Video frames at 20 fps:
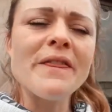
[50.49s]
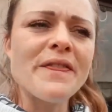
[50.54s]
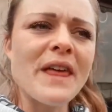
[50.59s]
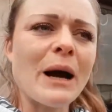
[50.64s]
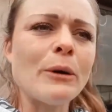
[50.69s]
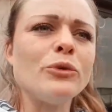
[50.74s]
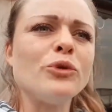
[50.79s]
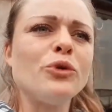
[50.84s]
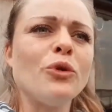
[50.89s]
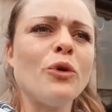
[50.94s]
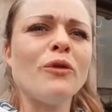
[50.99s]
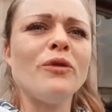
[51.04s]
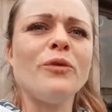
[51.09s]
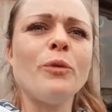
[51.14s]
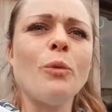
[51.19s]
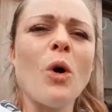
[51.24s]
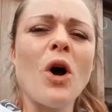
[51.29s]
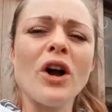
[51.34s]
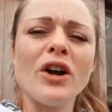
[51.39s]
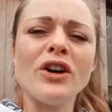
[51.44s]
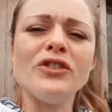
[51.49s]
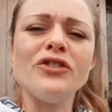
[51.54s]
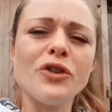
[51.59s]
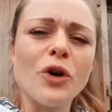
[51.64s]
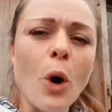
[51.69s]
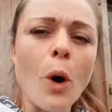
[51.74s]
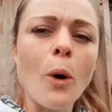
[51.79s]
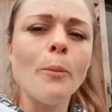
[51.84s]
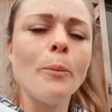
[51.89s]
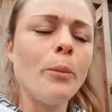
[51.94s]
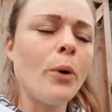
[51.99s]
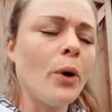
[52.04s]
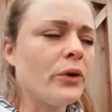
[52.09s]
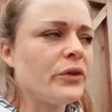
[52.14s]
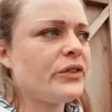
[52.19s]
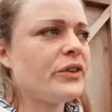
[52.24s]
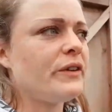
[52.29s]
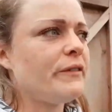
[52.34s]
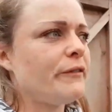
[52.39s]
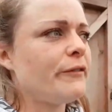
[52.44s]
that will sort of work as your
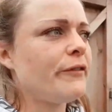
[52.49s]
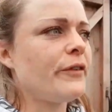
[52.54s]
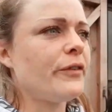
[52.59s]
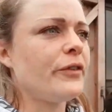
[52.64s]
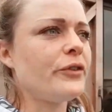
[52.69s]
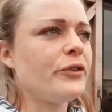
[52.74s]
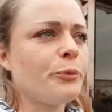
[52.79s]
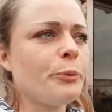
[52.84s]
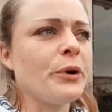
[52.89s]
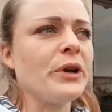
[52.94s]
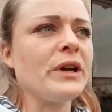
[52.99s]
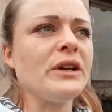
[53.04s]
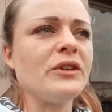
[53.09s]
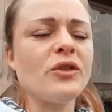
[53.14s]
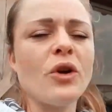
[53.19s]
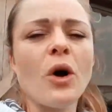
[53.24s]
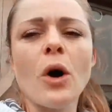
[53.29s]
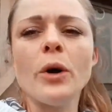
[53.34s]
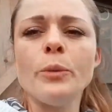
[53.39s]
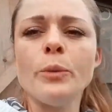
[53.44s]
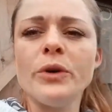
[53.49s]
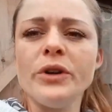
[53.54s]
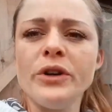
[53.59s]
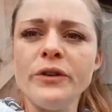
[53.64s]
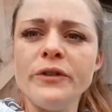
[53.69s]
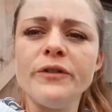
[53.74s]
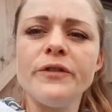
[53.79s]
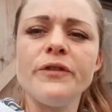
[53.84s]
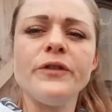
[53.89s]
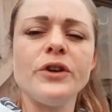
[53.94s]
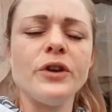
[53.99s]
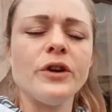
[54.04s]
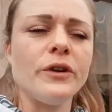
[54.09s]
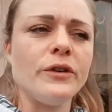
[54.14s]
composting for the springtime when you've